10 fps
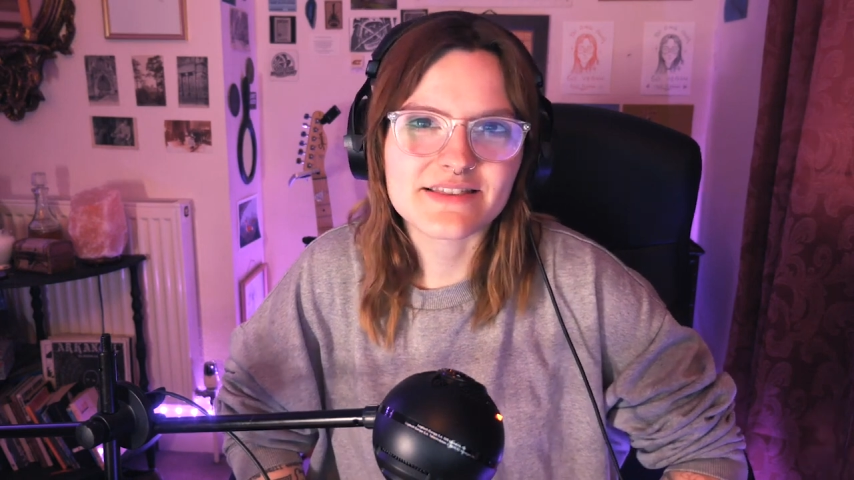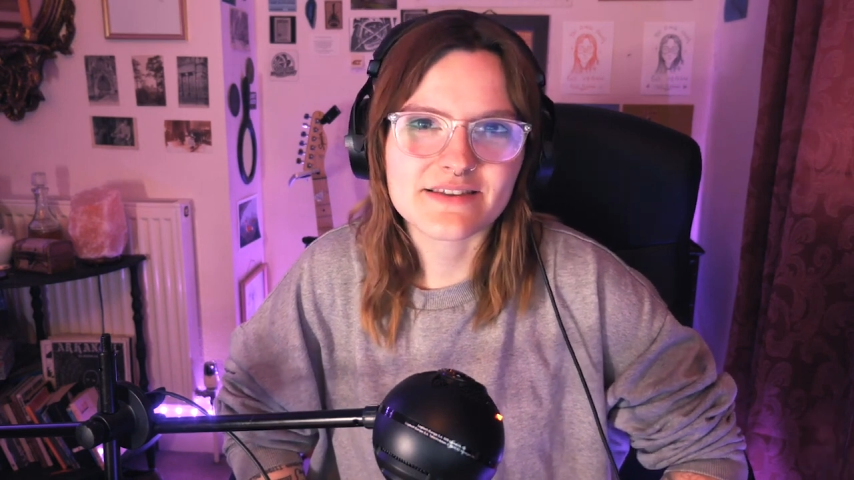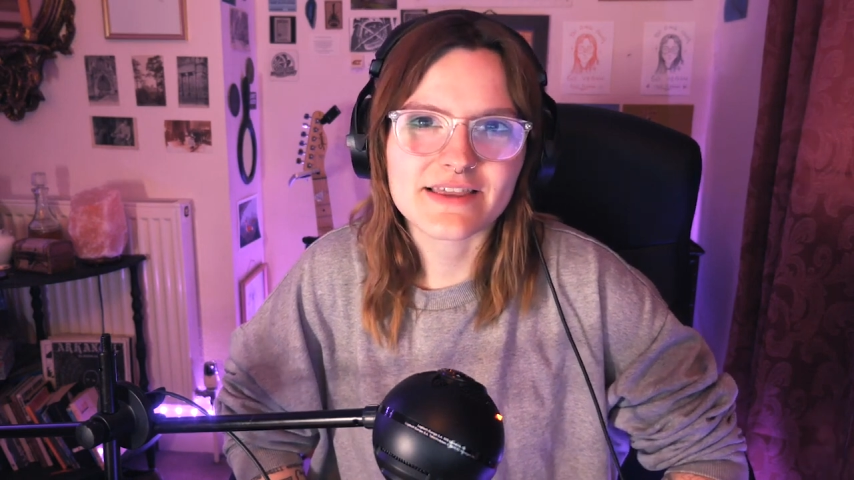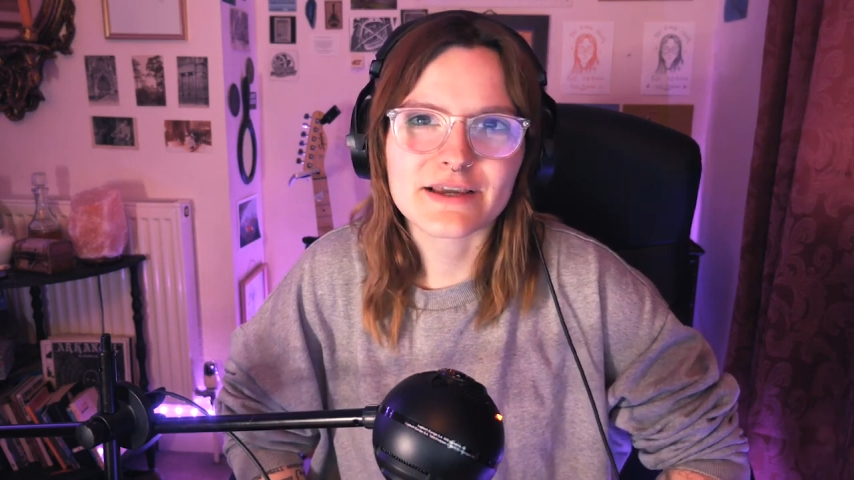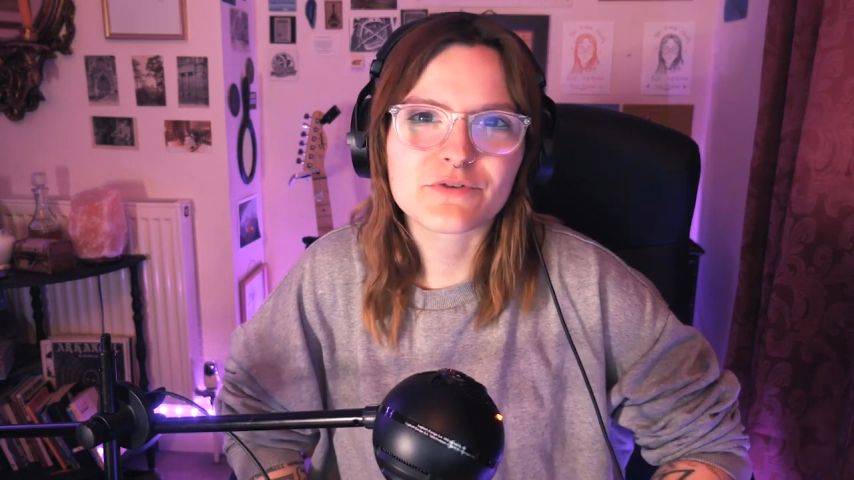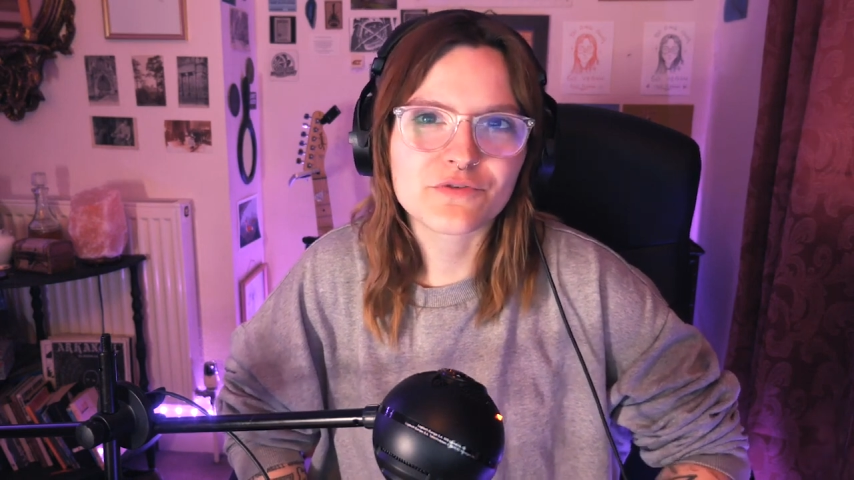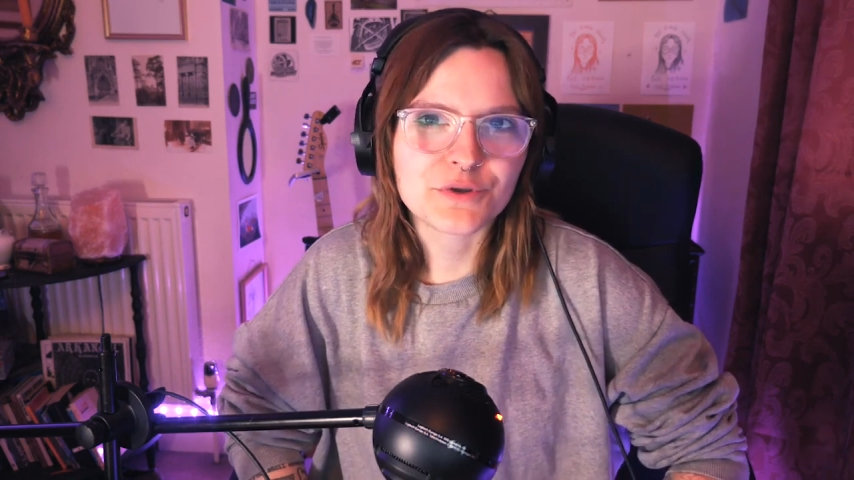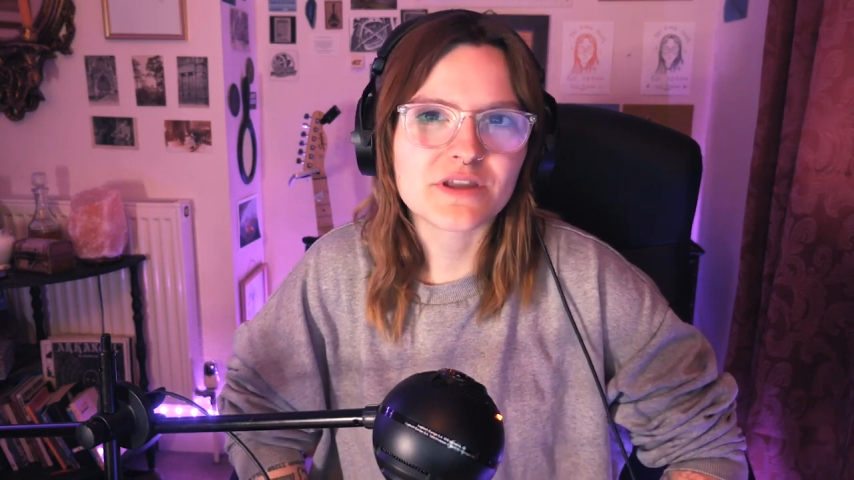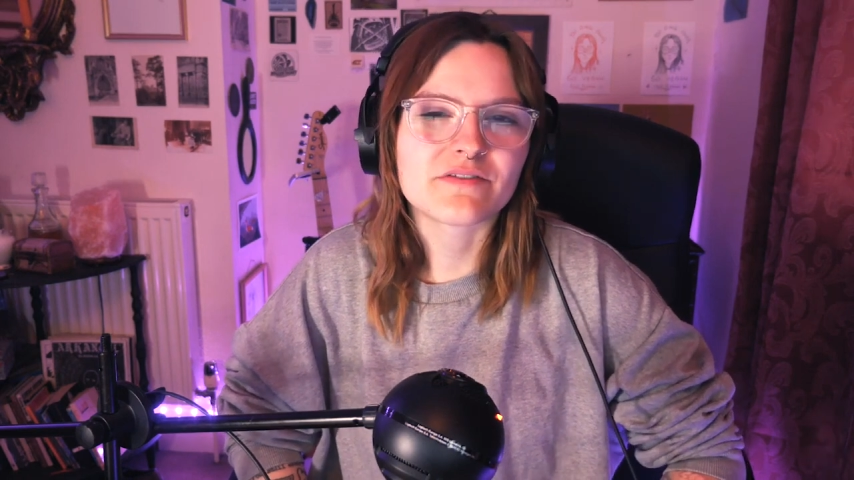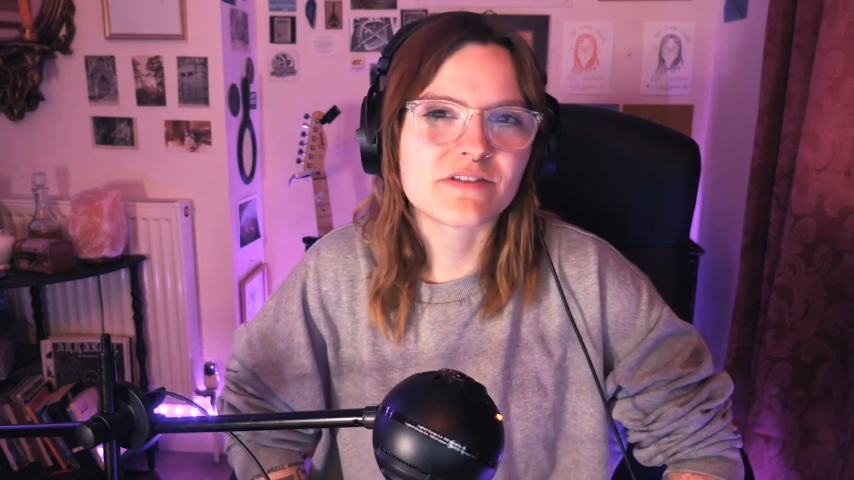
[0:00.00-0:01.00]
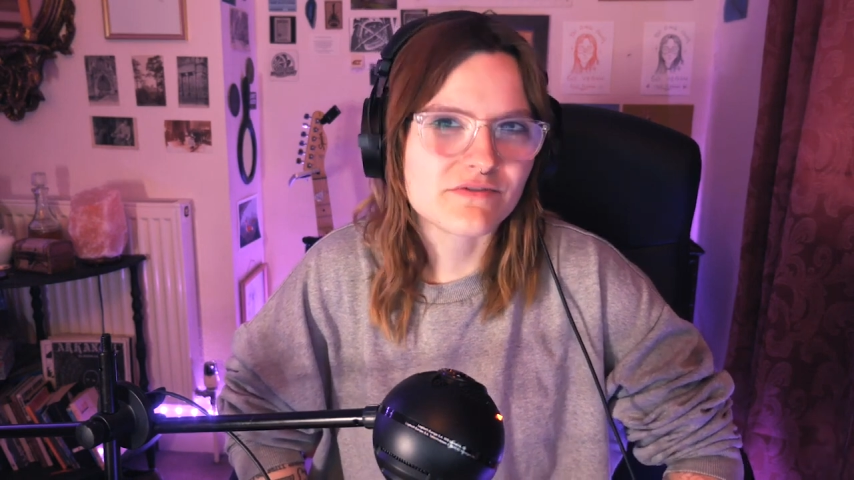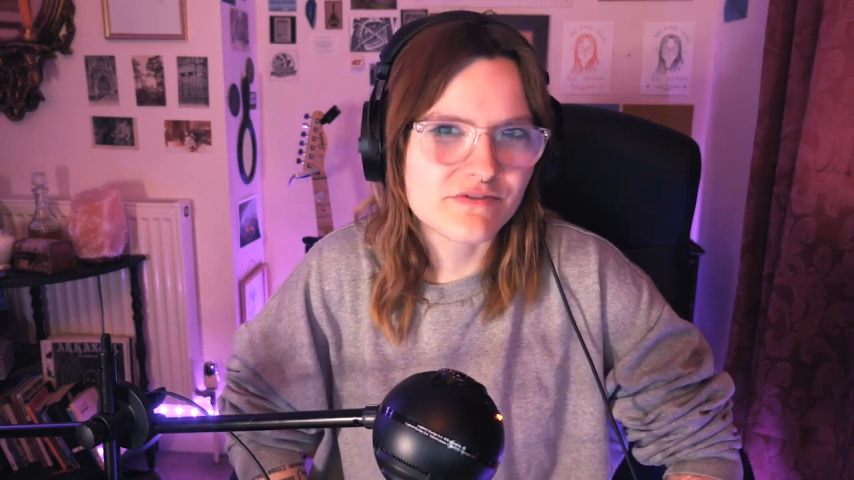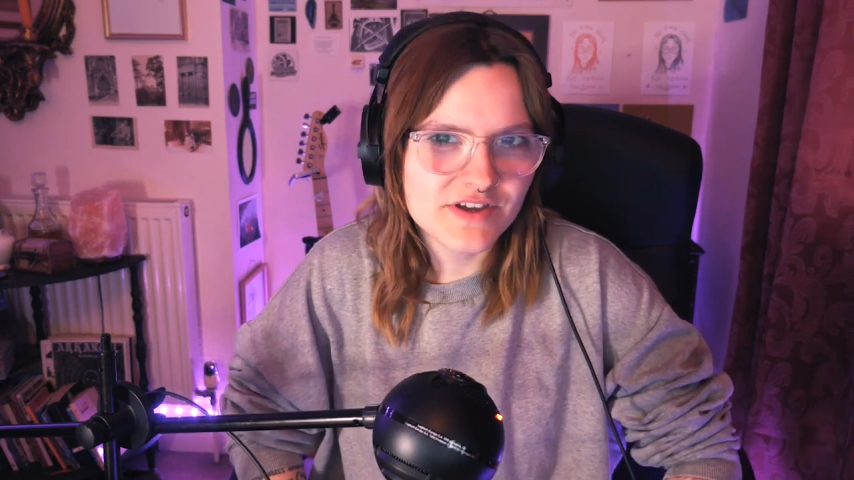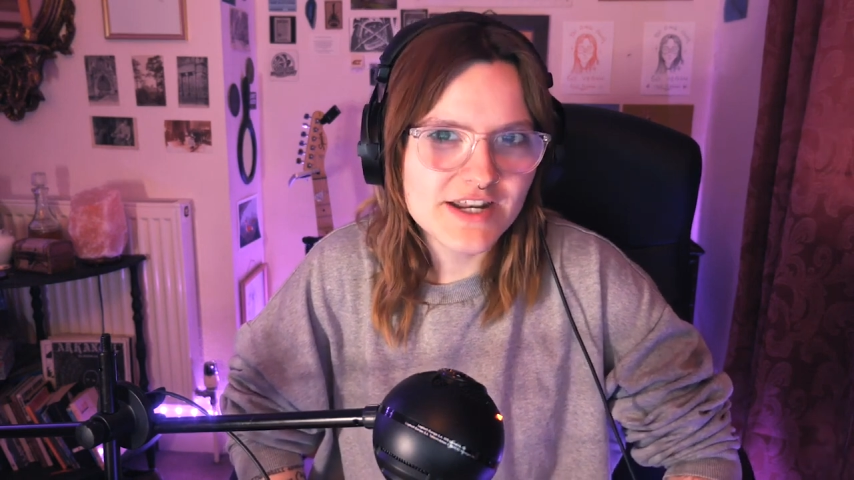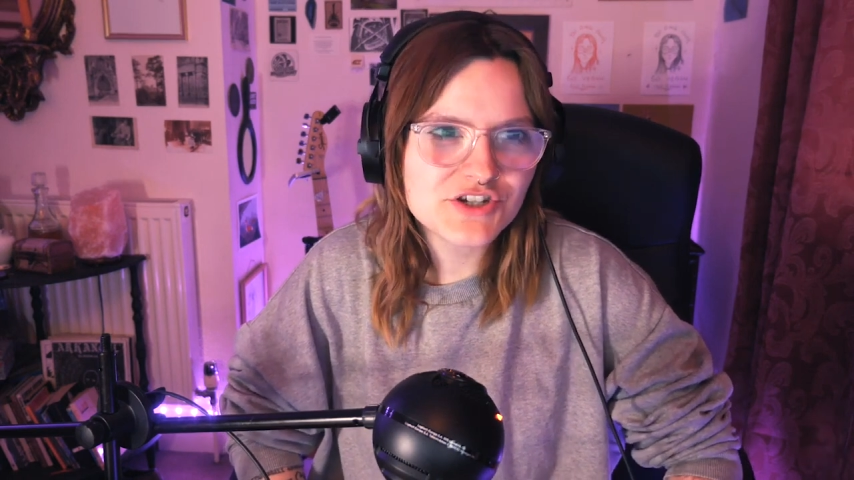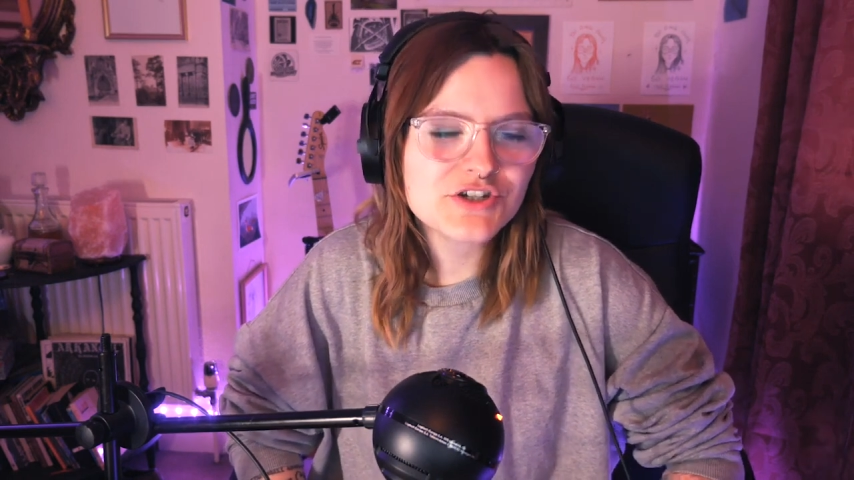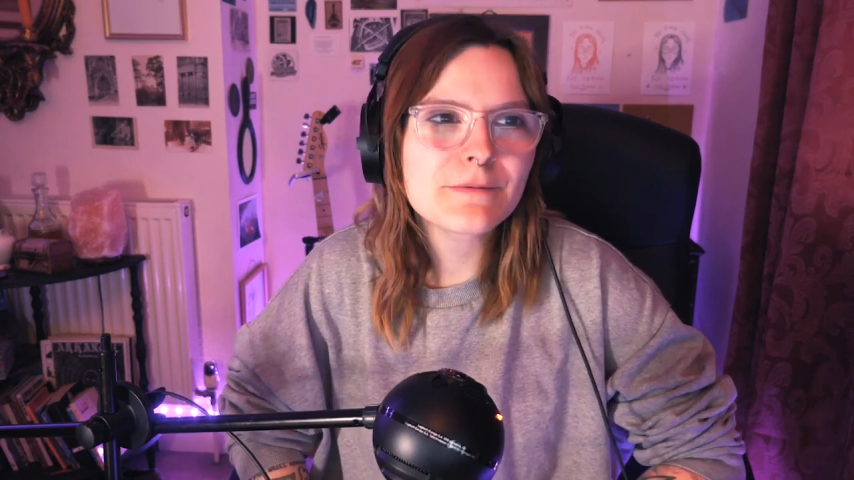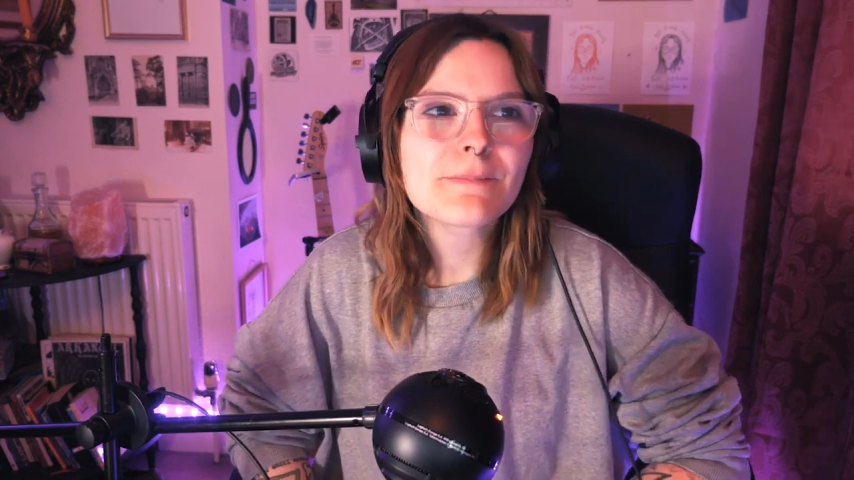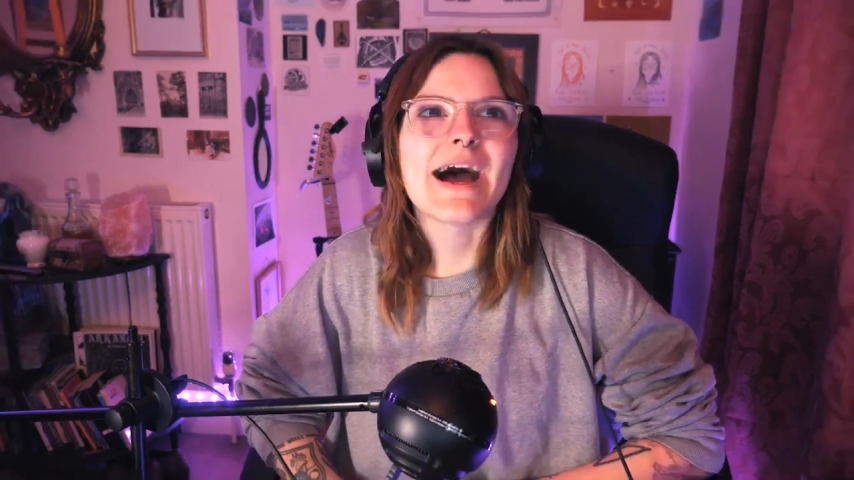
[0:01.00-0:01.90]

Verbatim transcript: the thing before they've even finished.